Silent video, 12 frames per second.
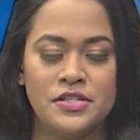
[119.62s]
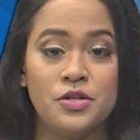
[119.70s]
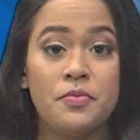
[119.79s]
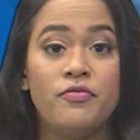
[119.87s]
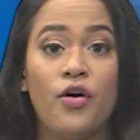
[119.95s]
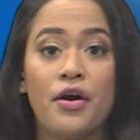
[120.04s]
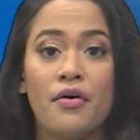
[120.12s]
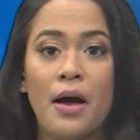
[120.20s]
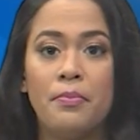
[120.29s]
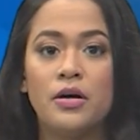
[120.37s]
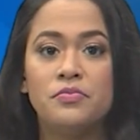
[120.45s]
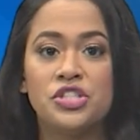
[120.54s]
So before I
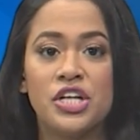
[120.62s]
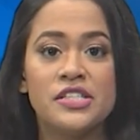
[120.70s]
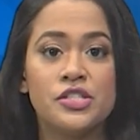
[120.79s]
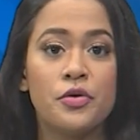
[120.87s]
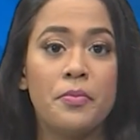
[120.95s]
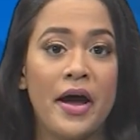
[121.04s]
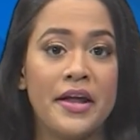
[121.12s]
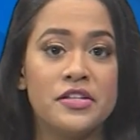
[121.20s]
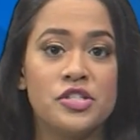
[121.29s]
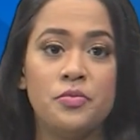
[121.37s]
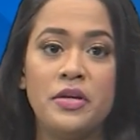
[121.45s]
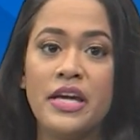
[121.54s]
wrap up, just a
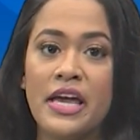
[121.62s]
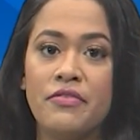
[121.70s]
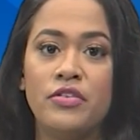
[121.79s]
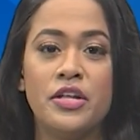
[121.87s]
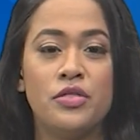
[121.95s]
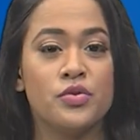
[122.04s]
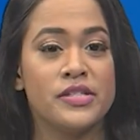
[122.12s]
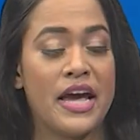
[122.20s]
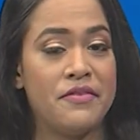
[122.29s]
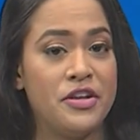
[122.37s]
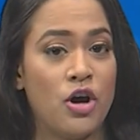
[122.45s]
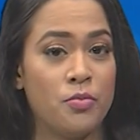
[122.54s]
reminder to be careful in those
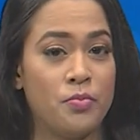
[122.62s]
heavy